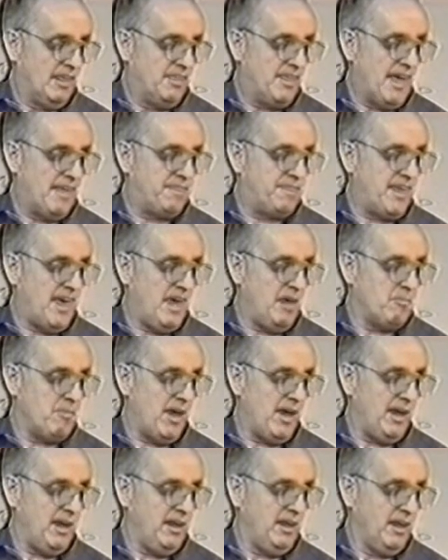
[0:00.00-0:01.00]
that they
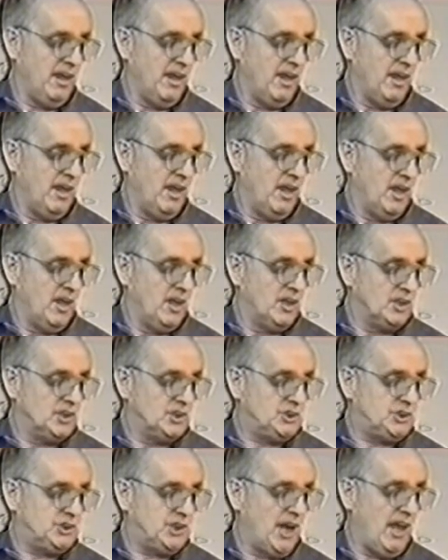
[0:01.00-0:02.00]
may
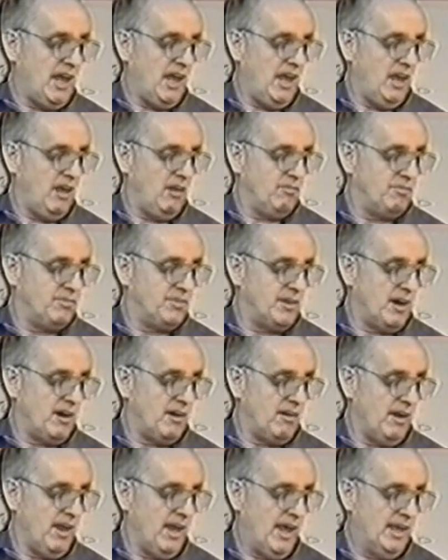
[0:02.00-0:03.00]
shave
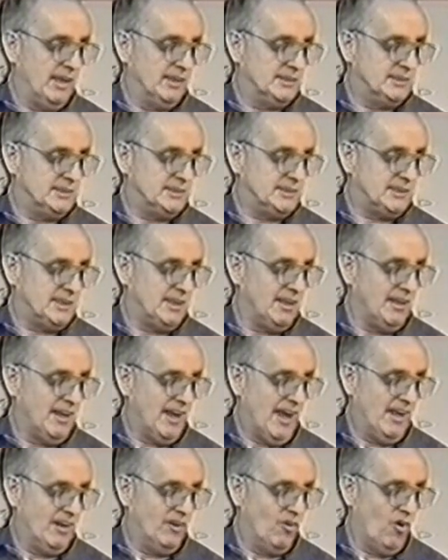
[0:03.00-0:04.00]
their heads,
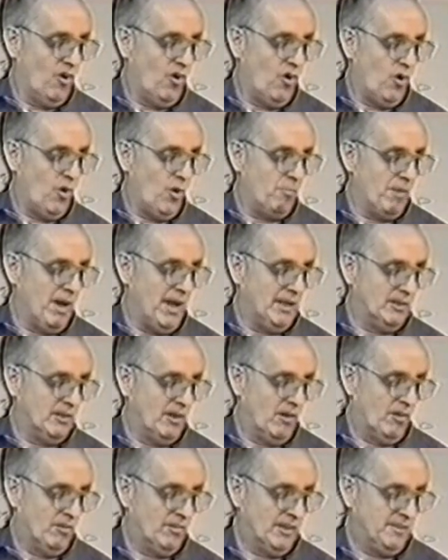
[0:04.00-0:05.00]
and all may
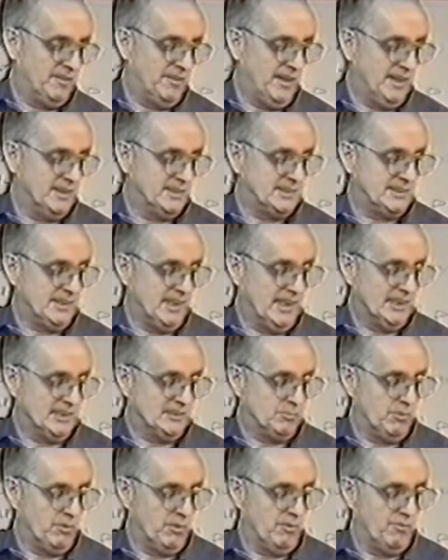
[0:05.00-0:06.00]
know that these
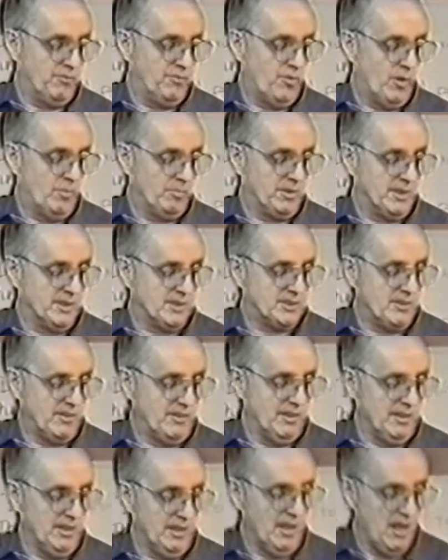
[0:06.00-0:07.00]
things were formed
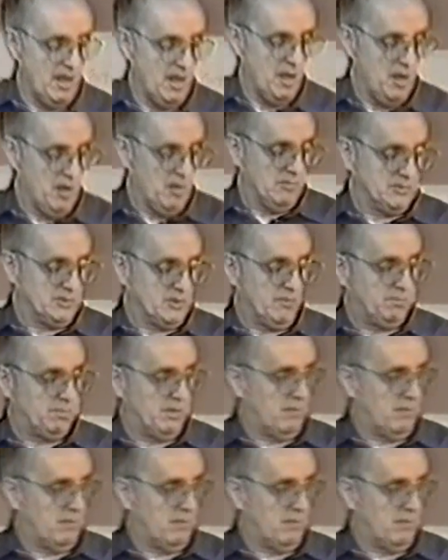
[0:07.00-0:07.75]
concerning thee. So